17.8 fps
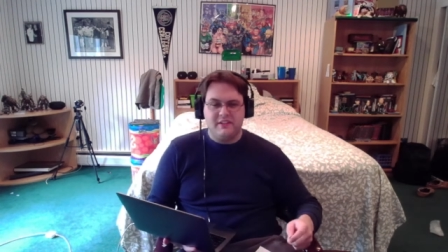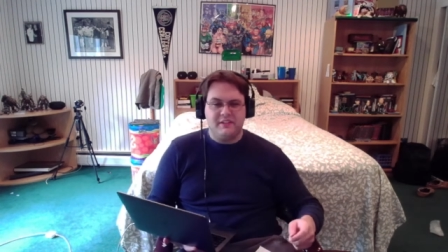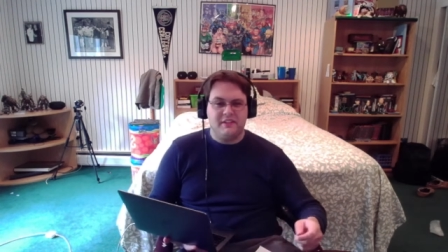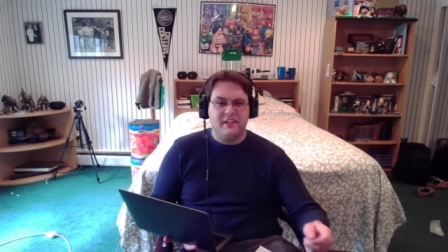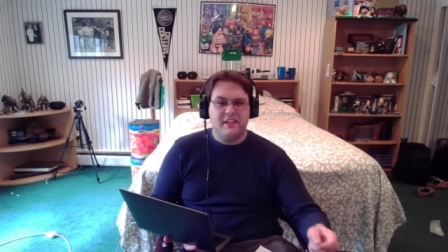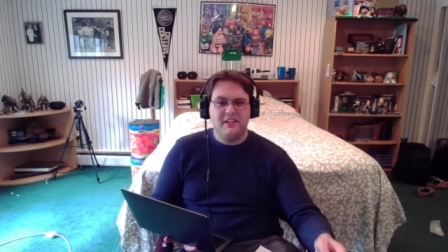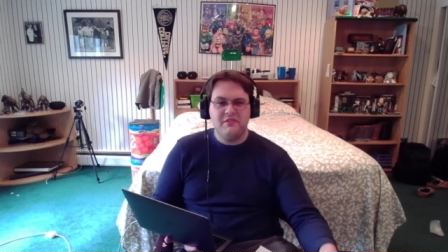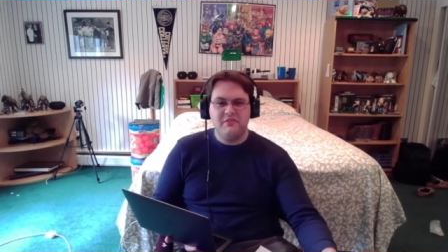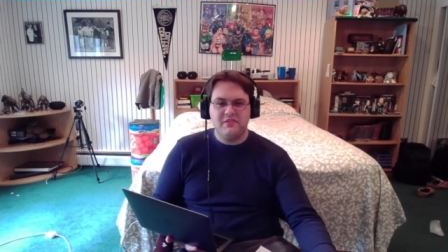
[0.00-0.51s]

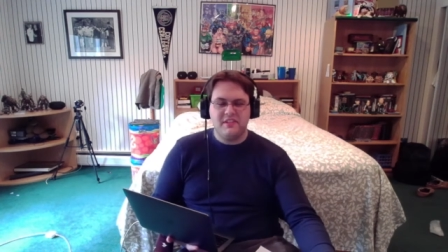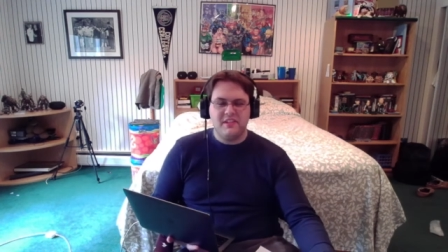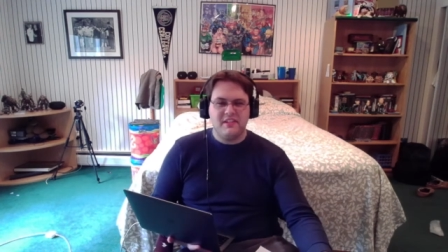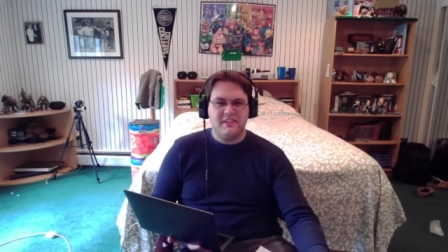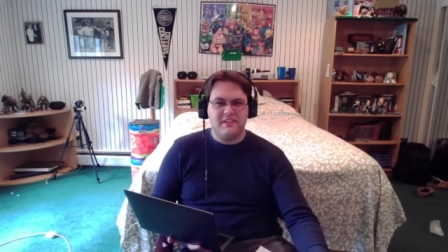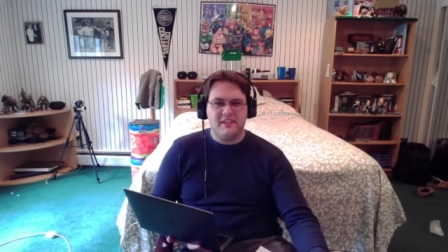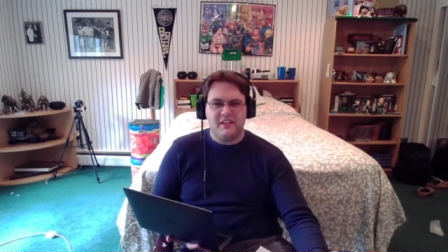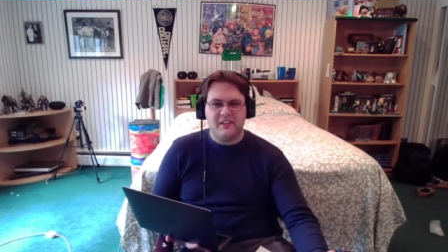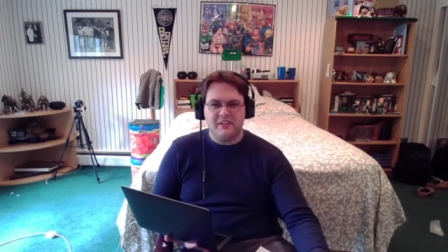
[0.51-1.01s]
they use
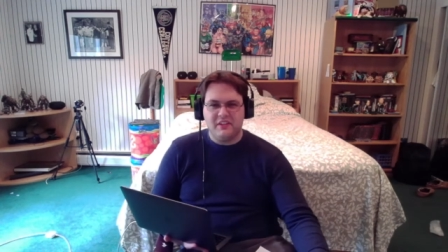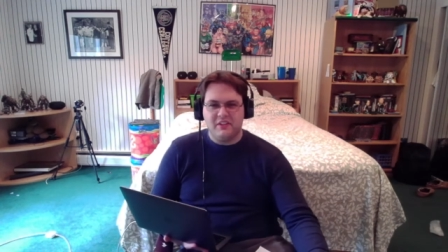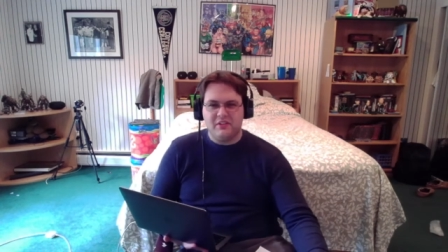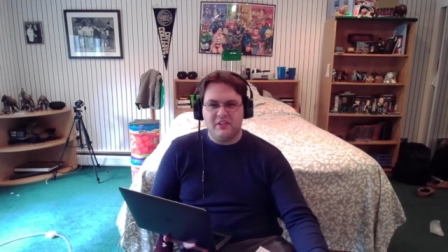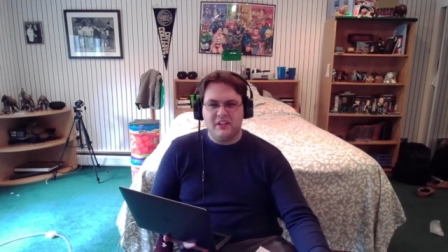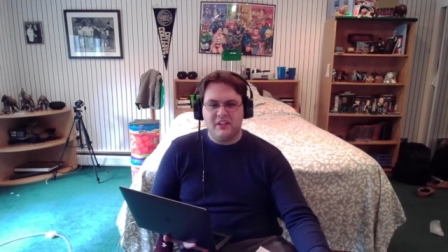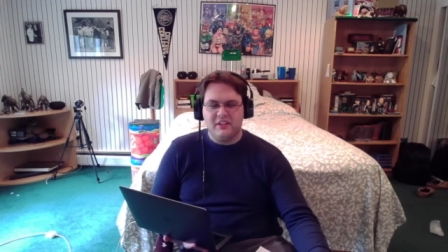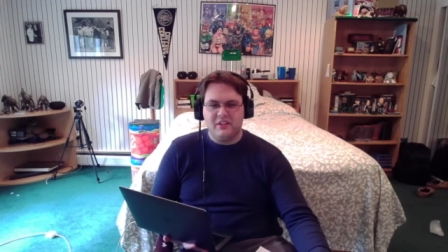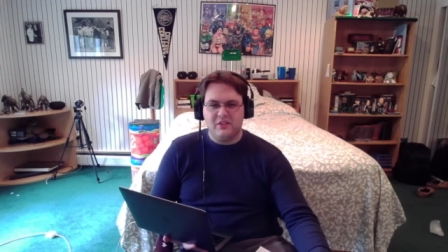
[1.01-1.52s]
these
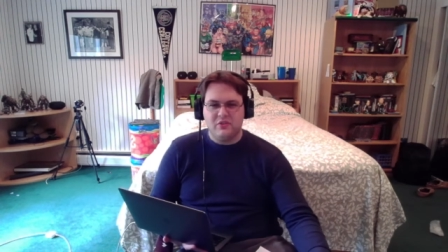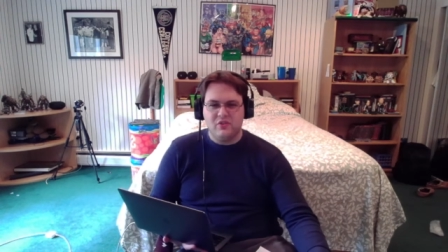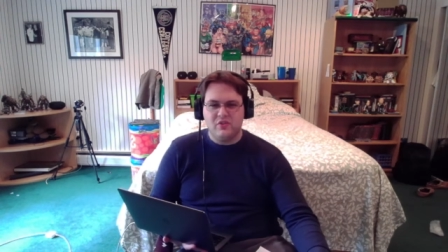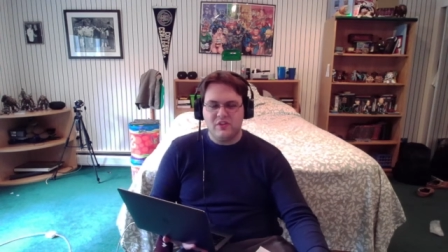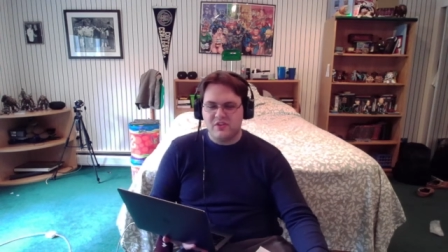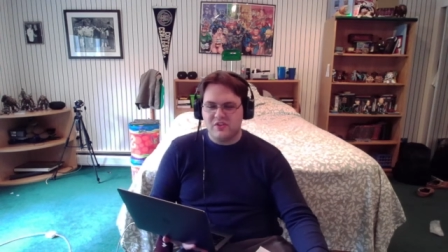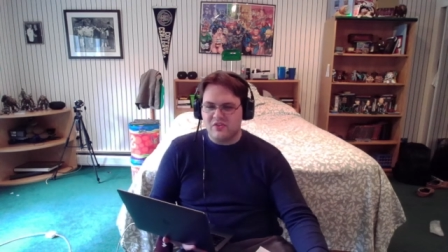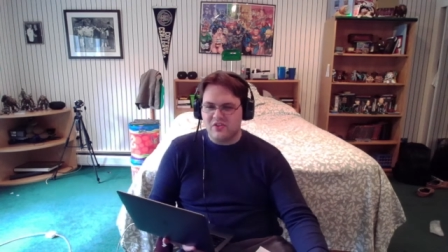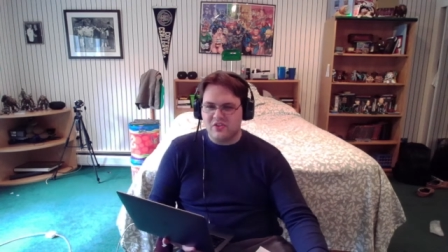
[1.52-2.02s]
little
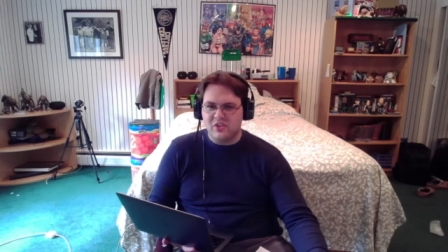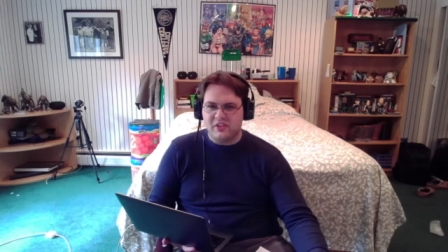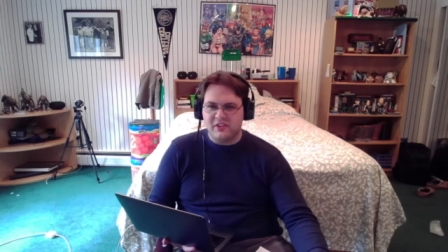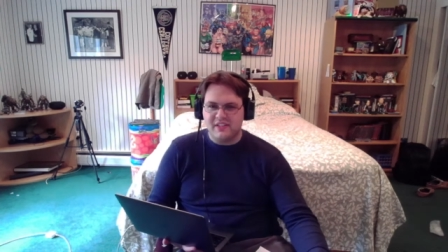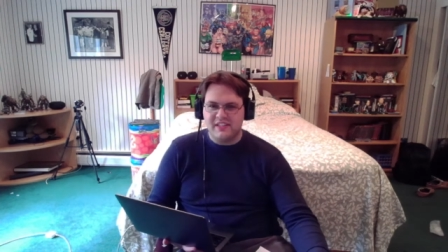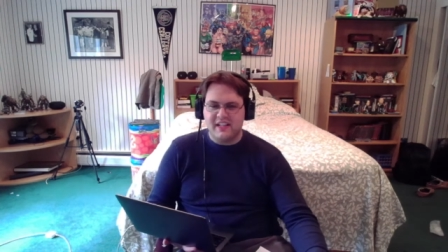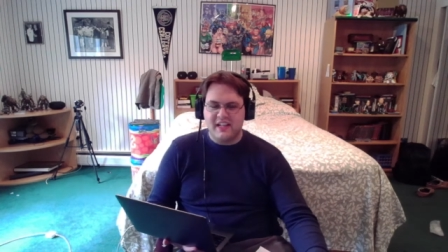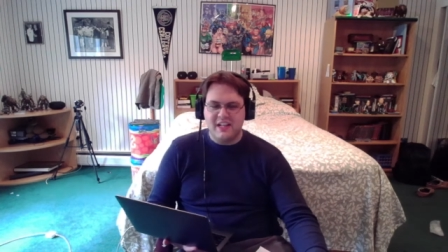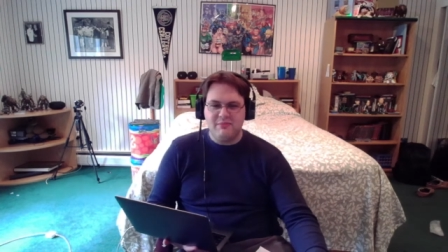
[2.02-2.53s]
crystals
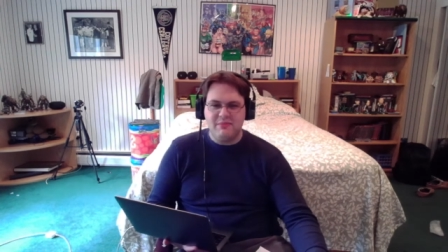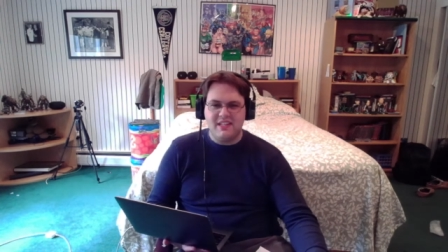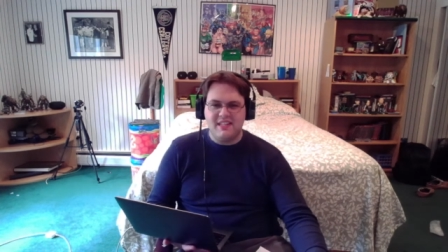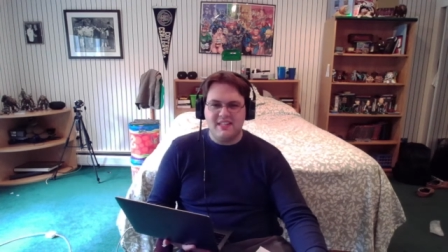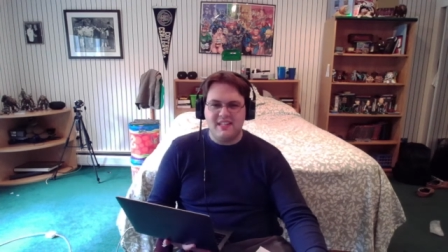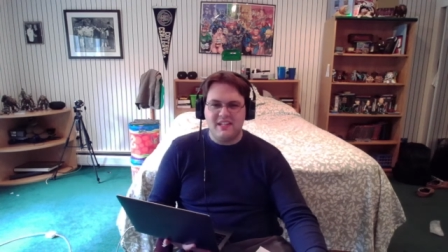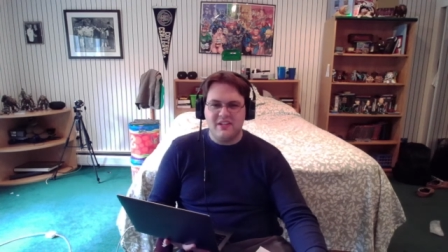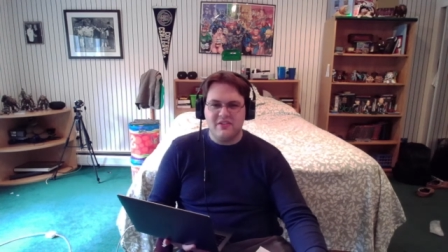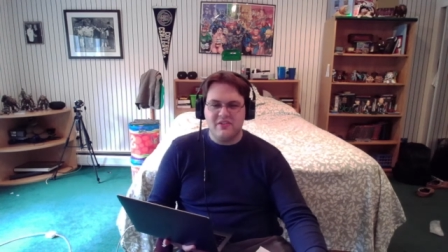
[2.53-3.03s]
called diamond
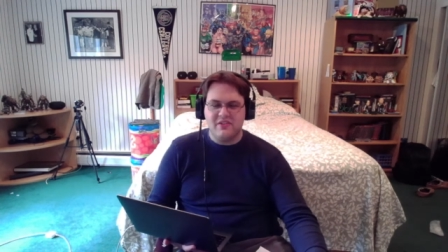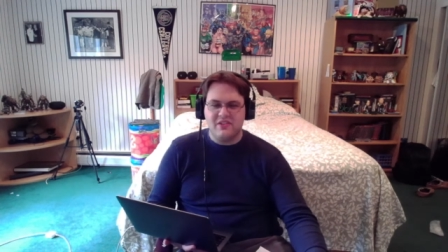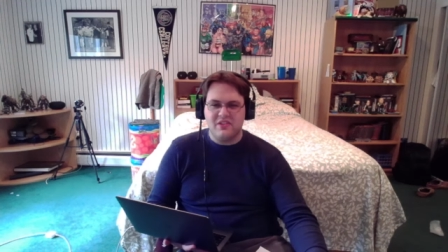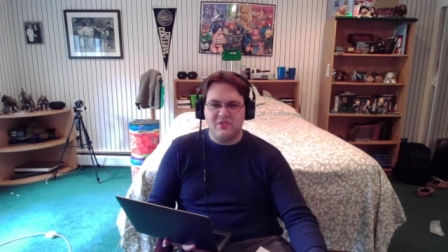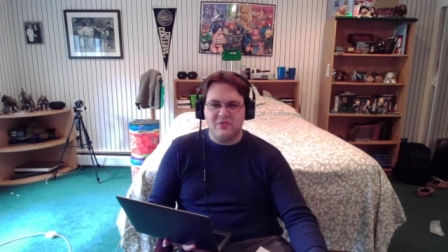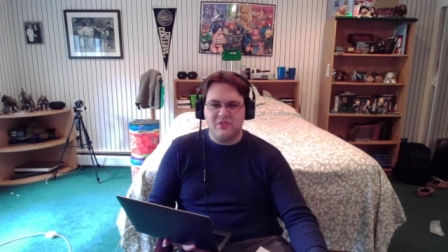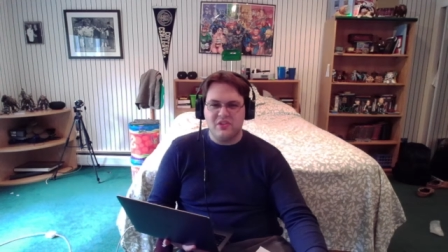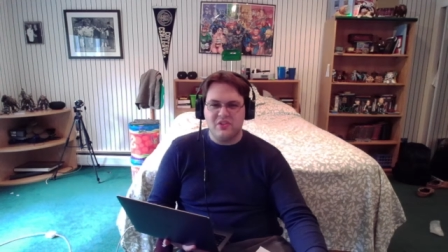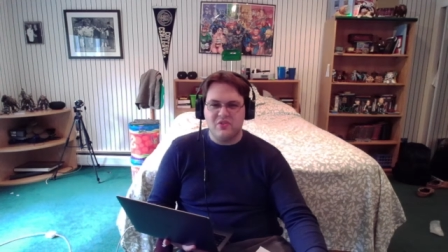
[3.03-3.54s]
tears in
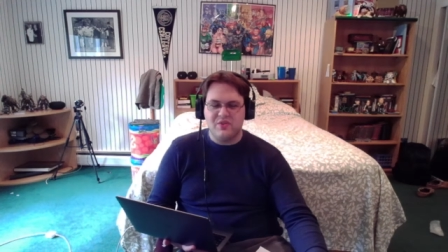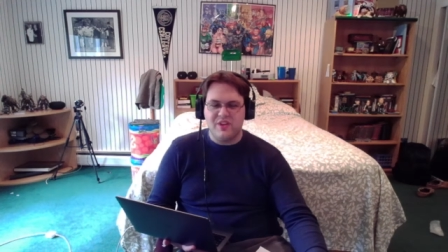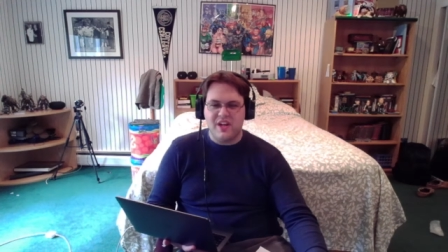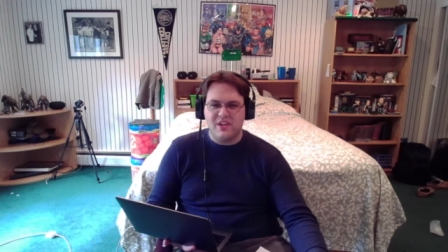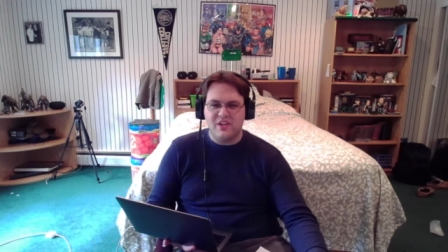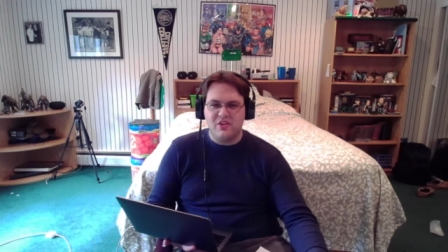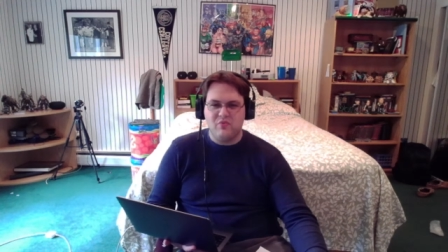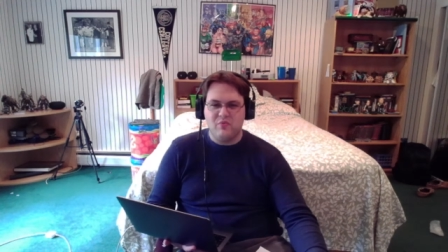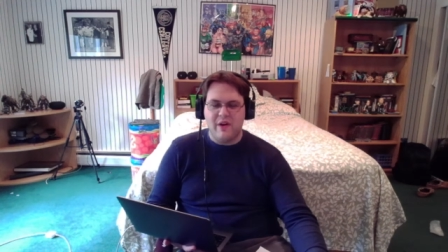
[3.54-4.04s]
order to
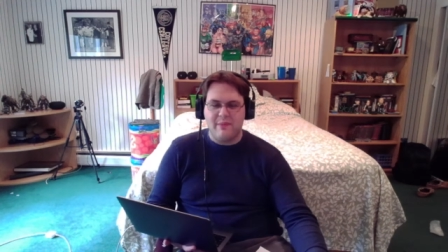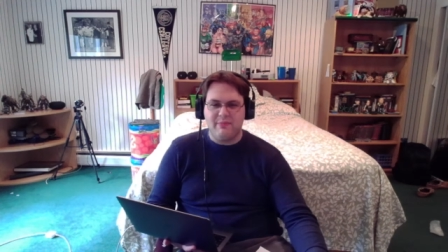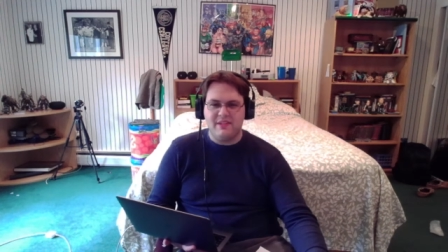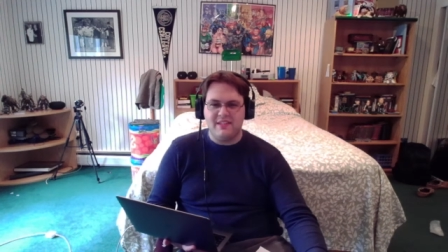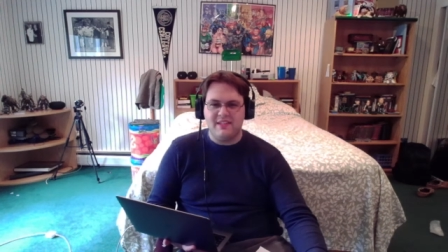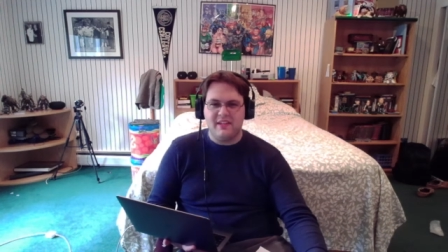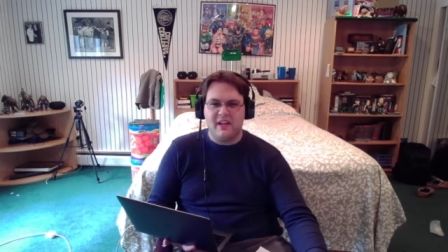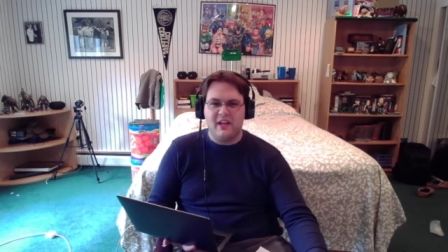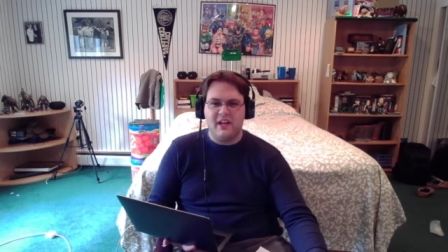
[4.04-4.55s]
create new
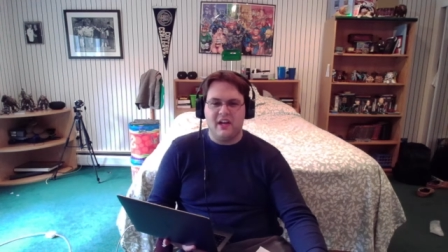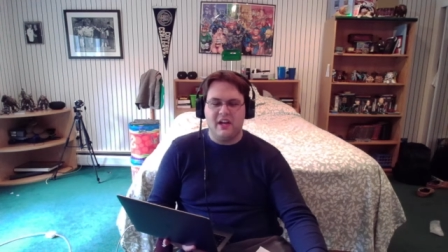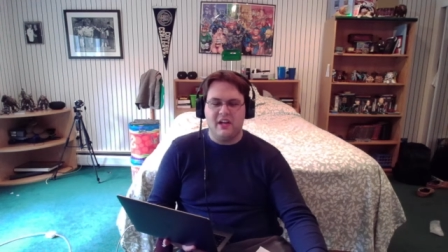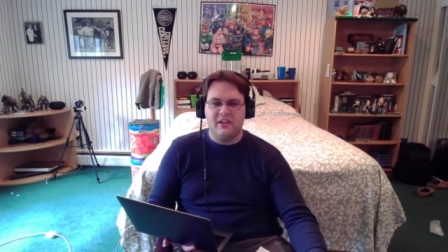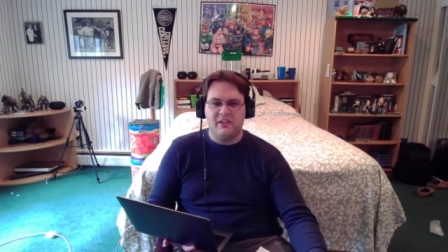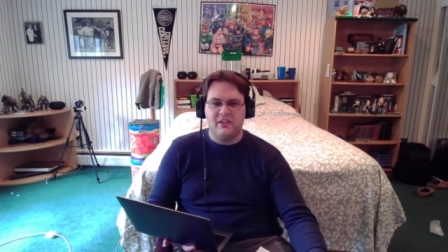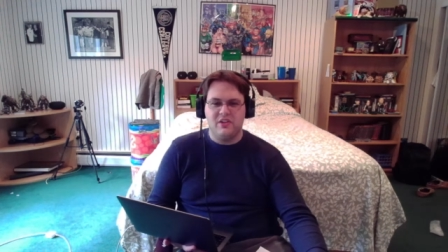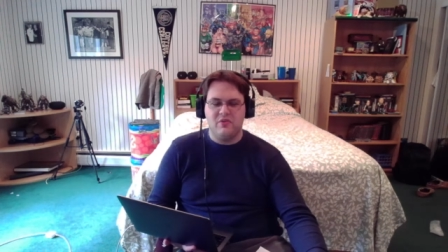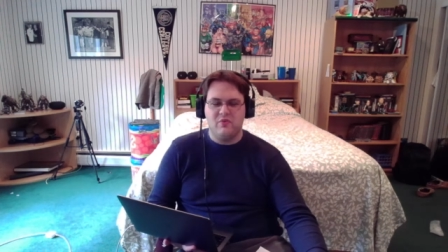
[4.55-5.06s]
weapons
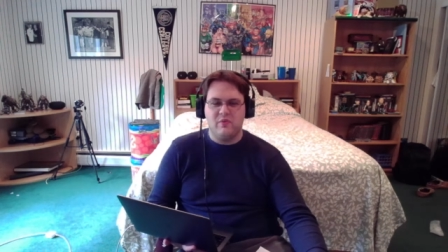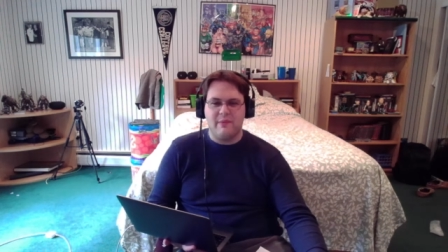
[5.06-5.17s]
and